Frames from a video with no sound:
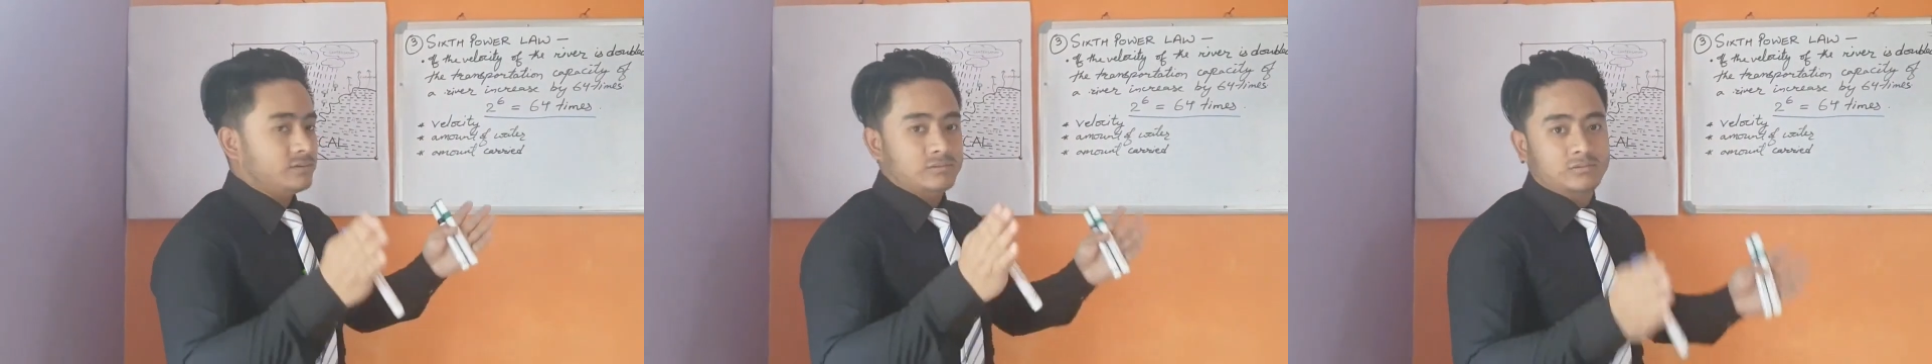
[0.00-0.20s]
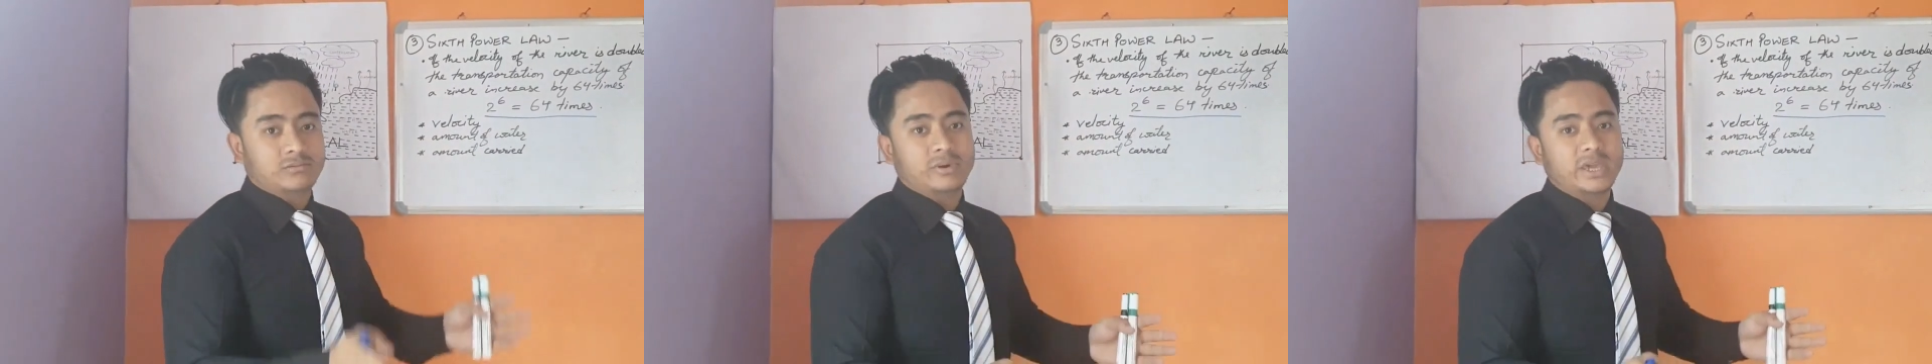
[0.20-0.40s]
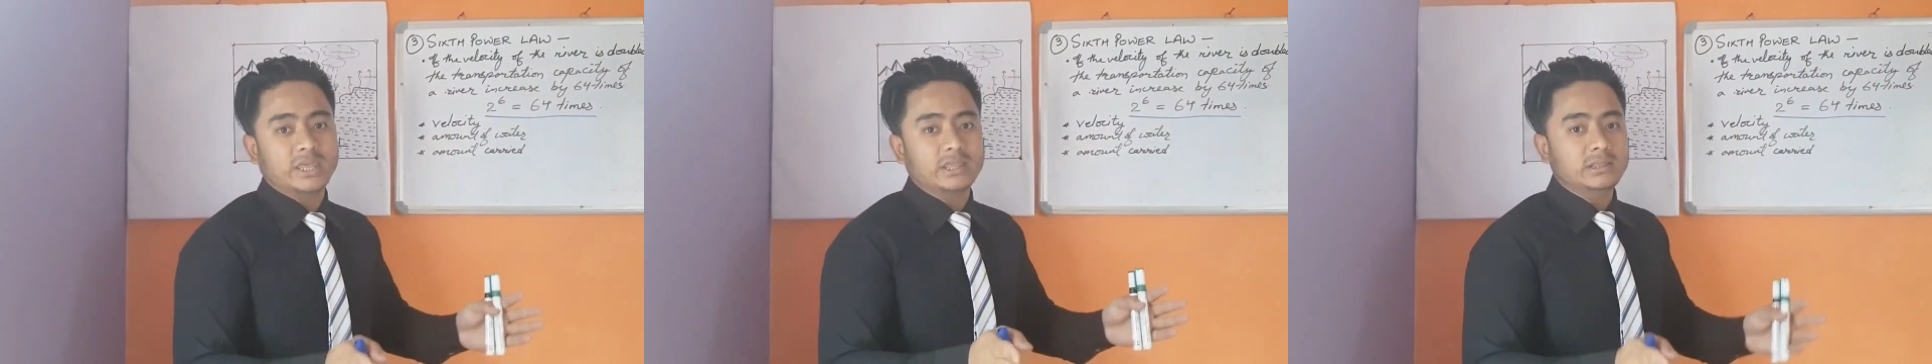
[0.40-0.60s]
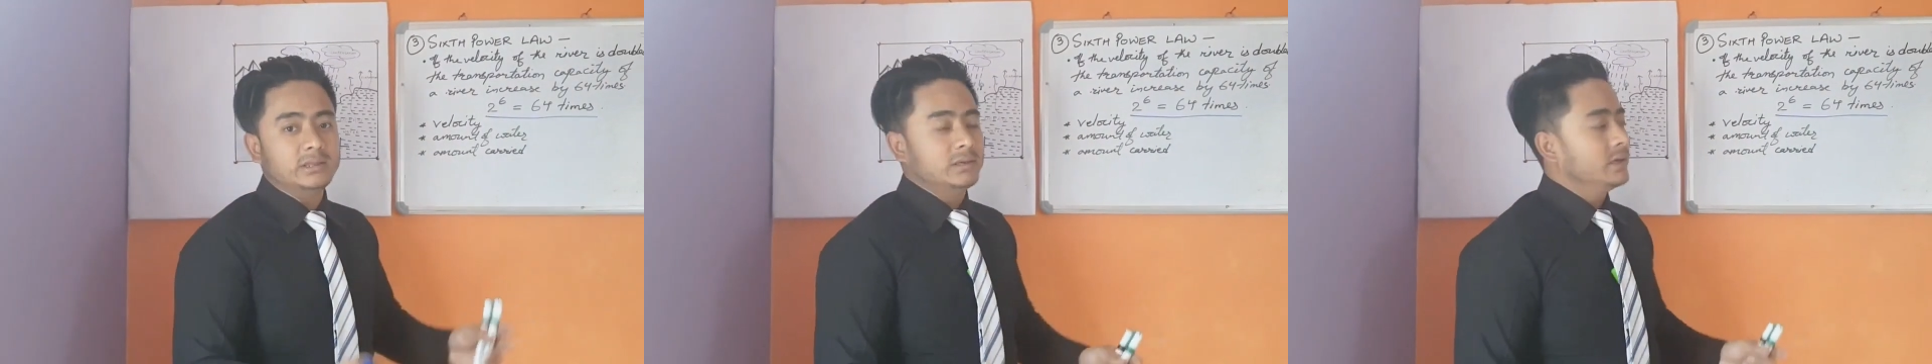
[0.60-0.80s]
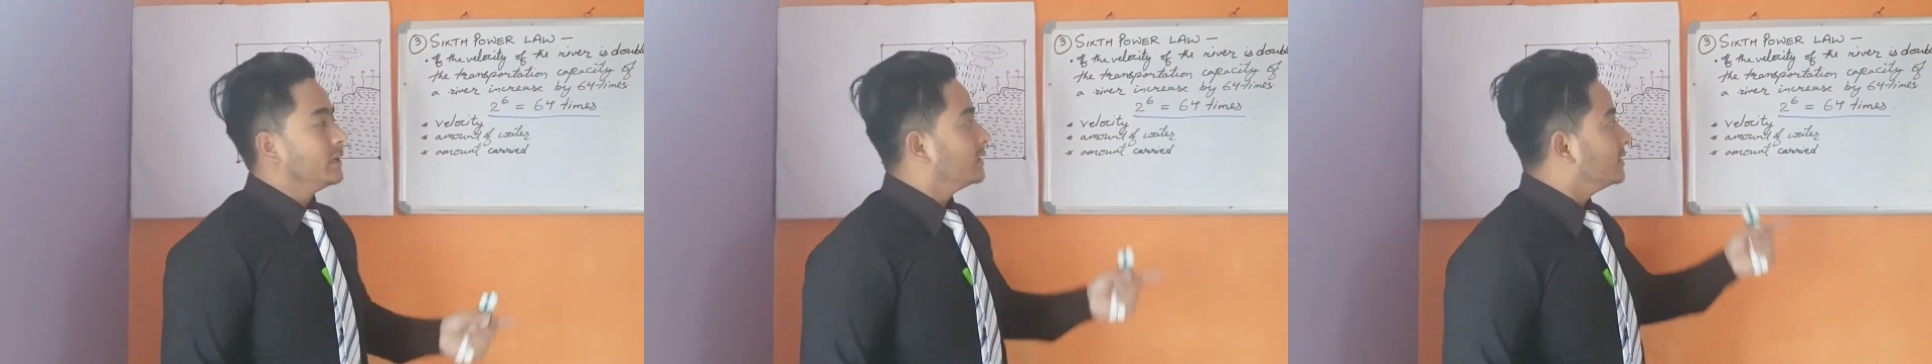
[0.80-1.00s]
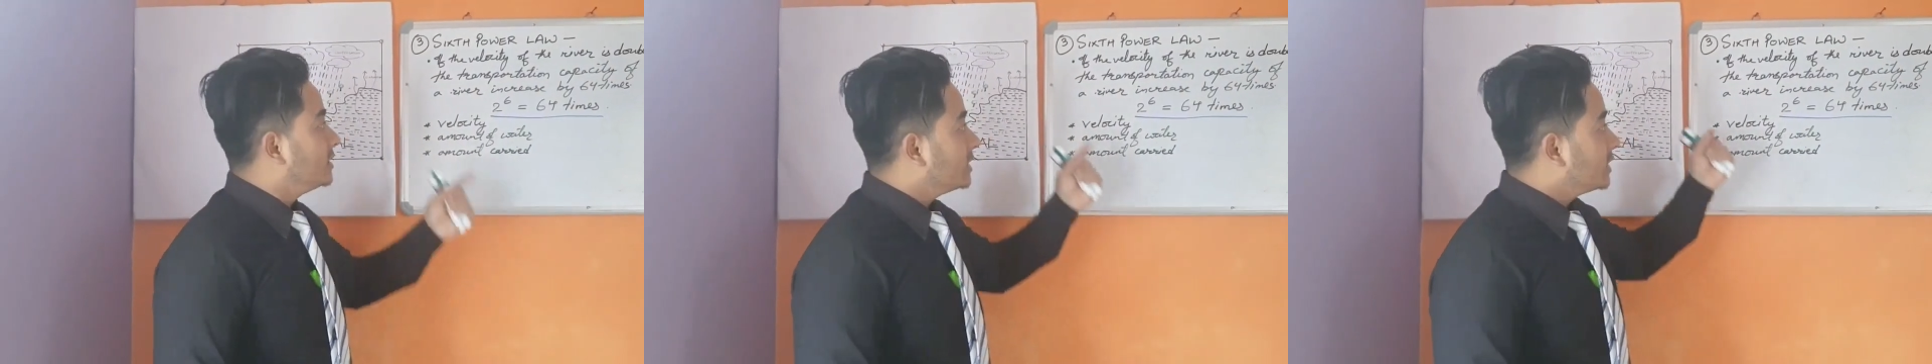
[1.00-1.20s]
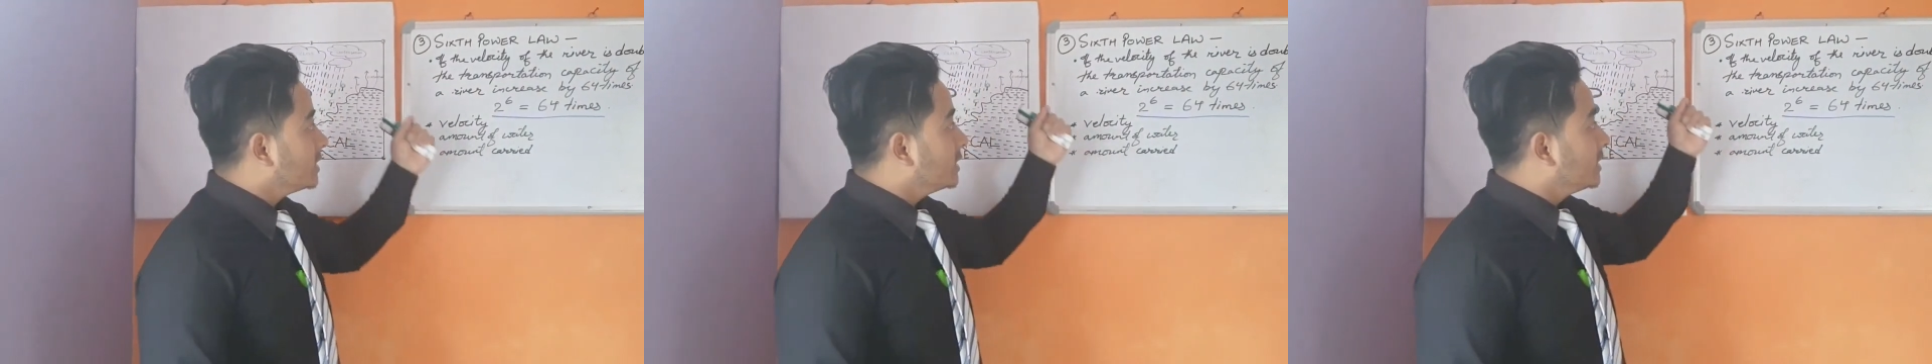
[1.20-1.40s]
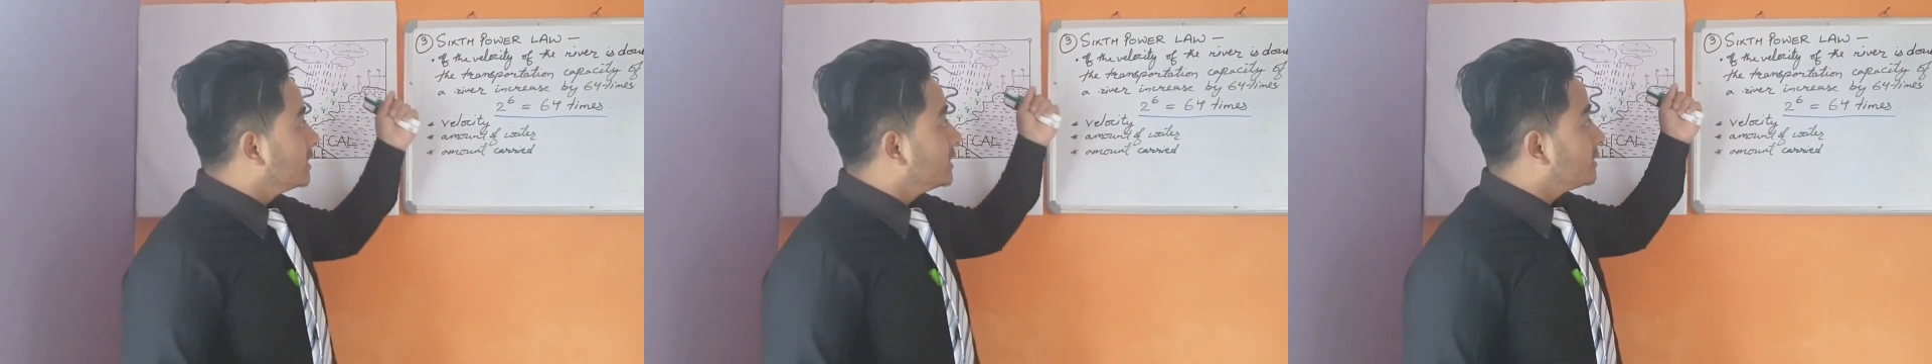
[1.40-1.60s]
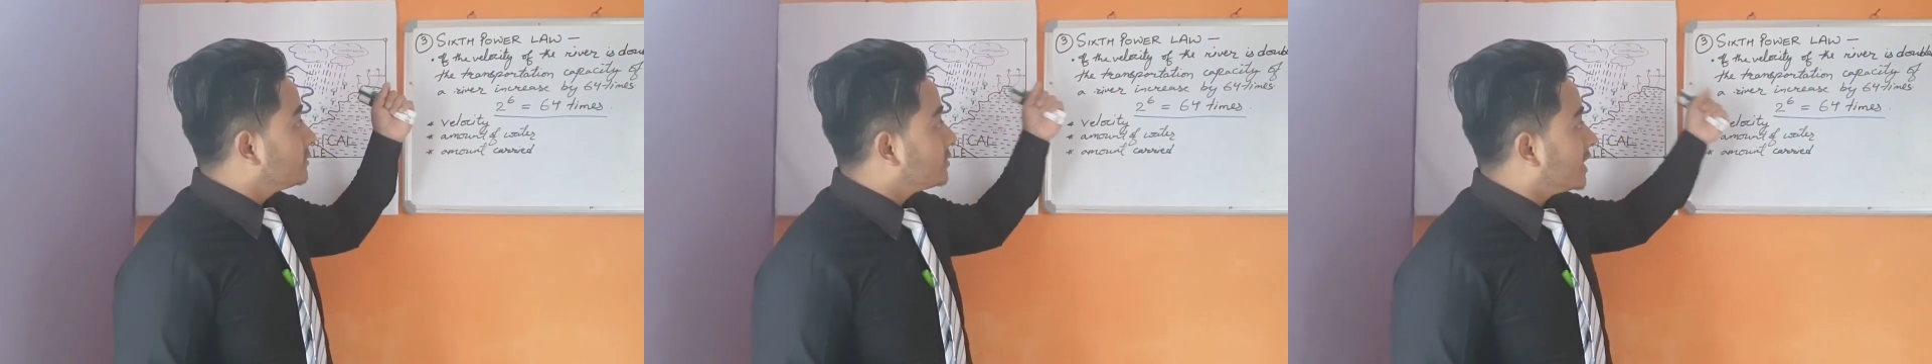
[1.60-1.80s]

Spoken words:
when the